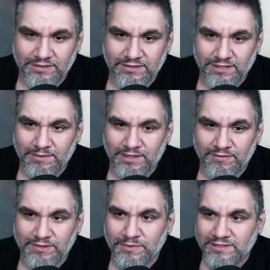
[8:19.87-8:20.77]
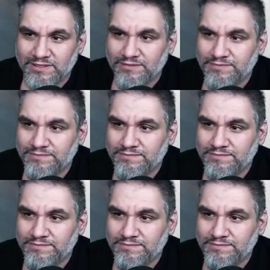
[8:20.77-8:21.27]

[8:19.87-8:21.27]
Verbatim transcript: acidic slime. I convince myself.